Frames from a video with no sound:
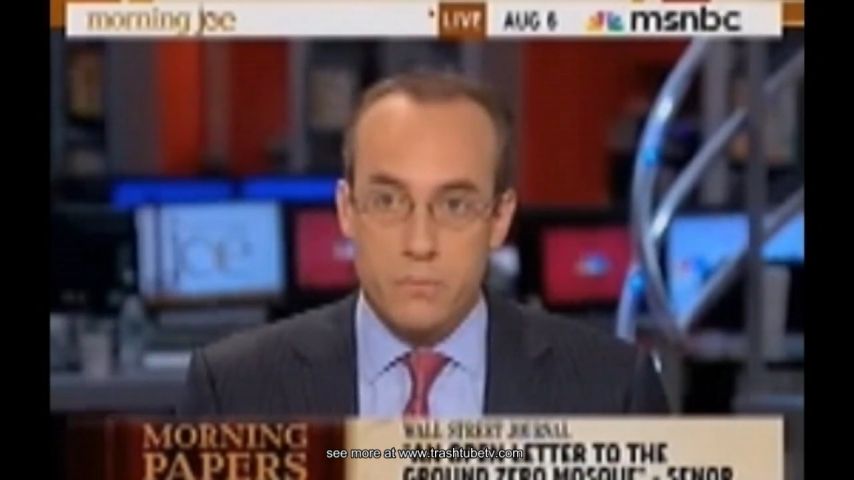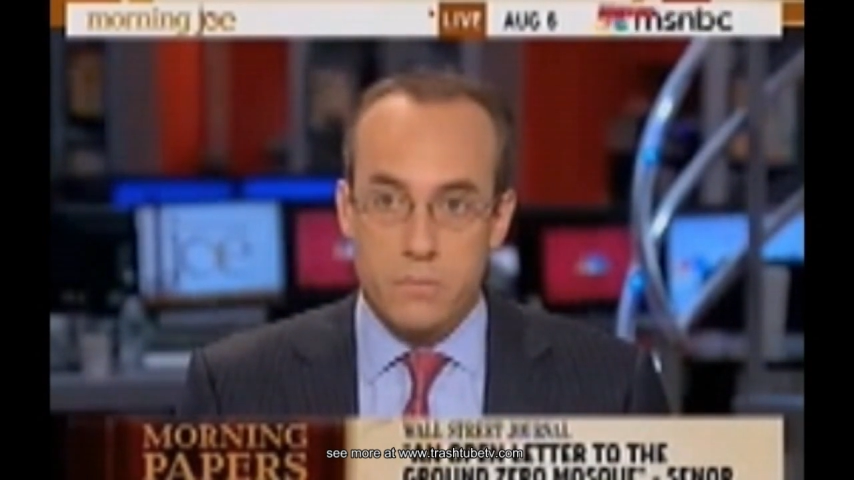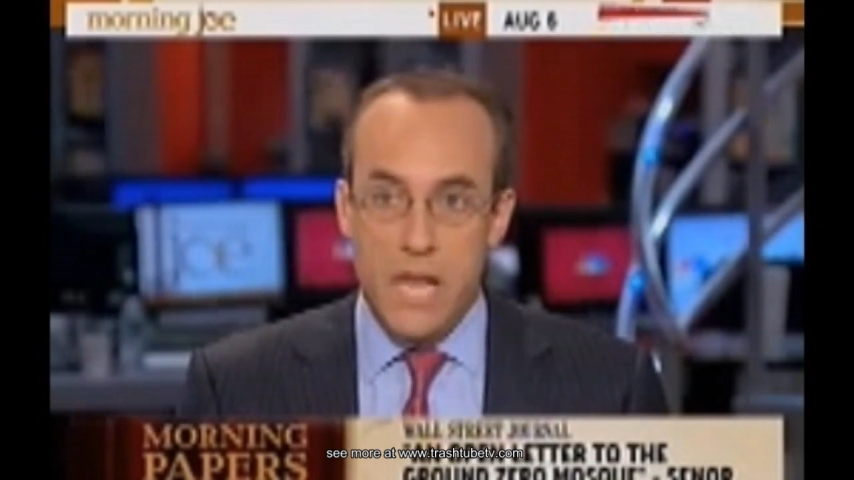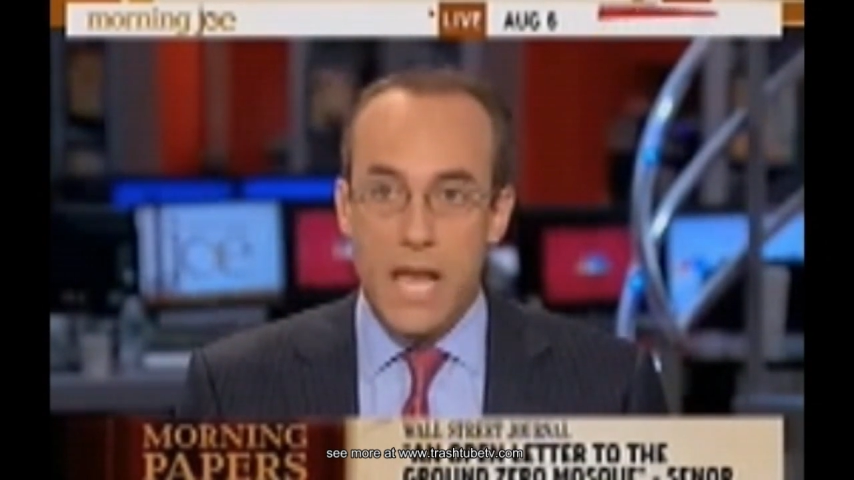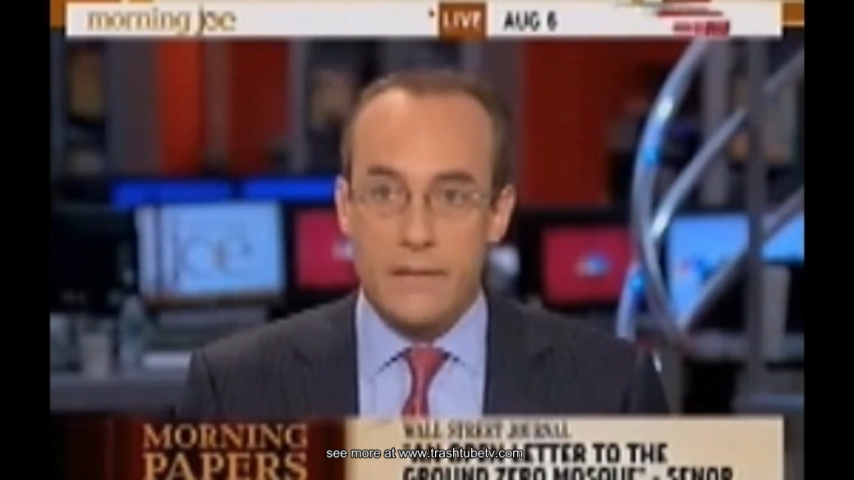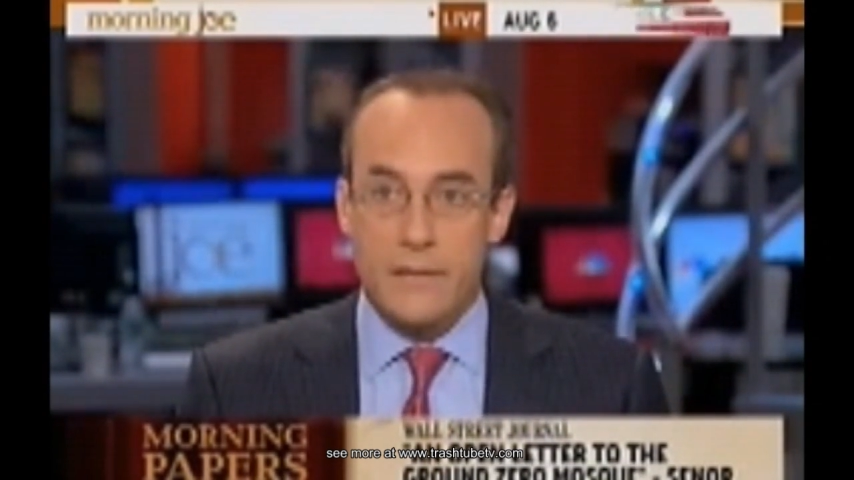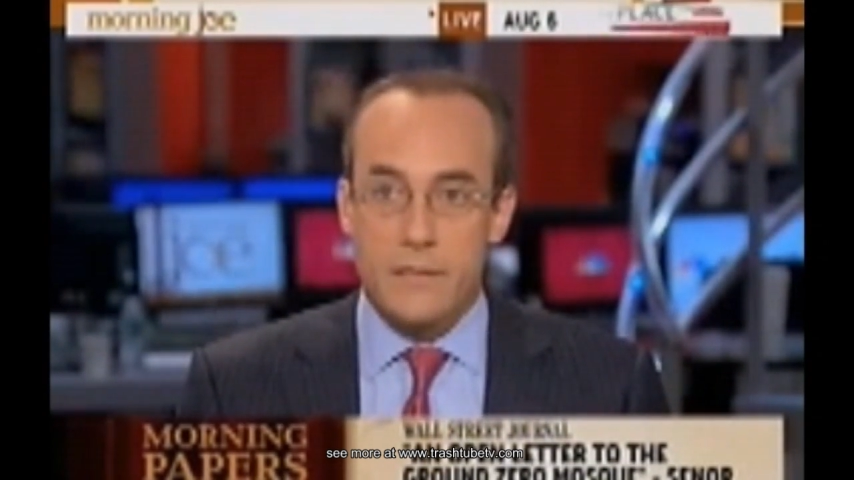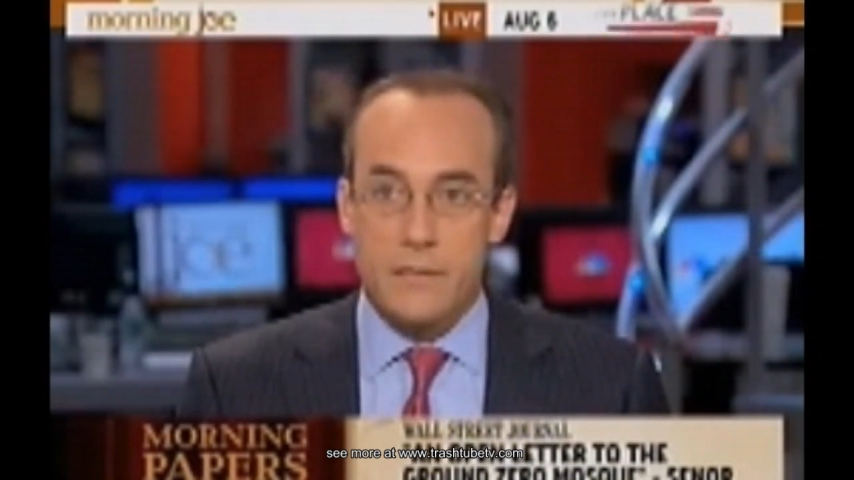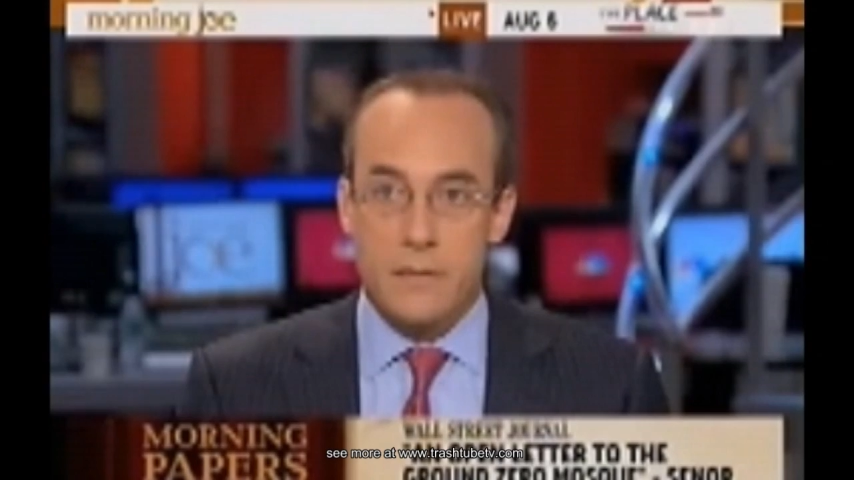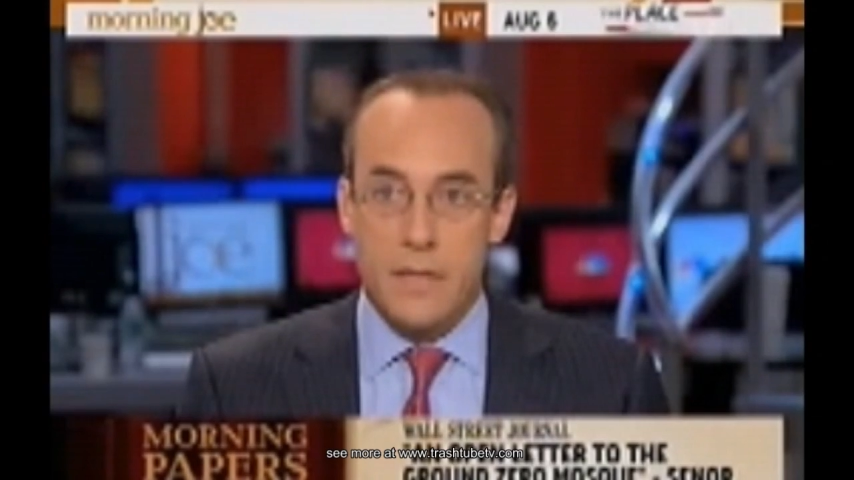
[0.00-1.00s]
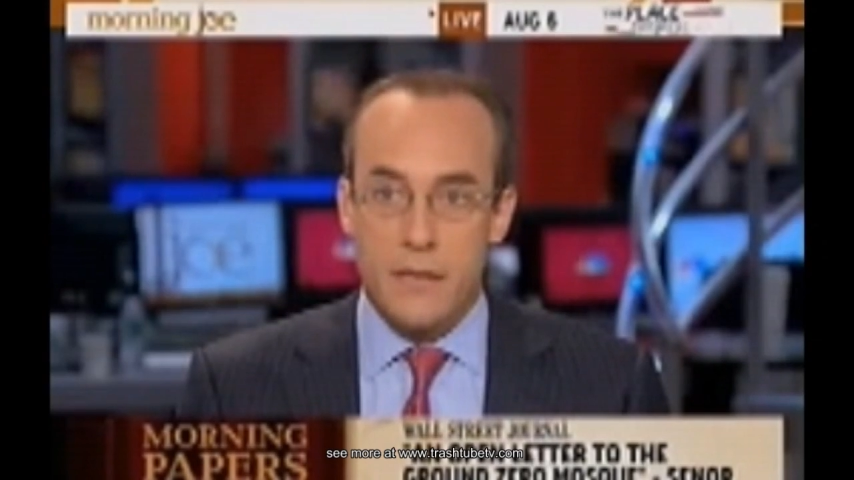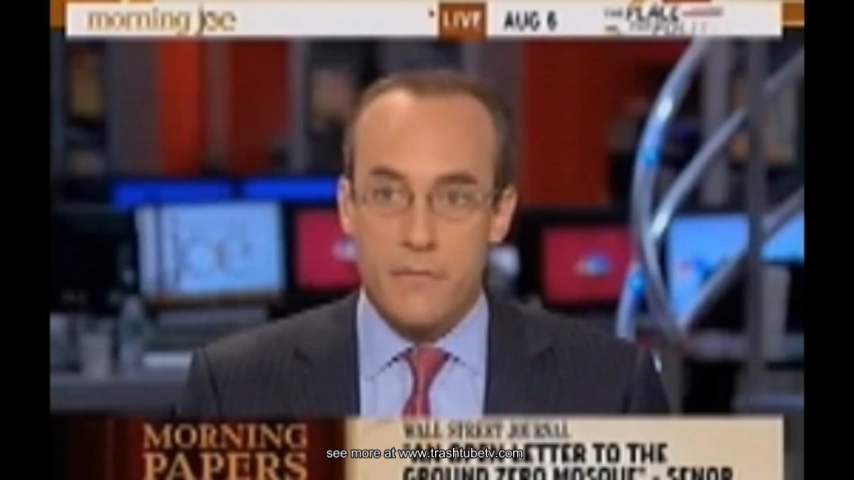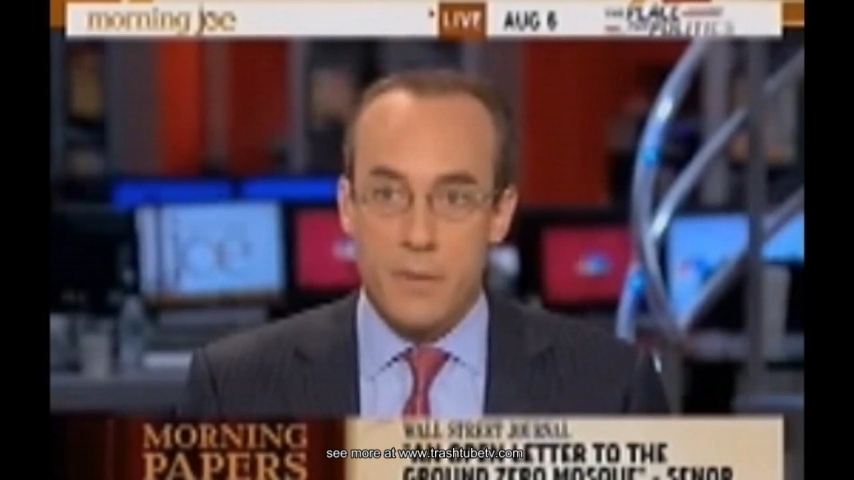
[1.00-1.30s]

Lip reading: opinion about war?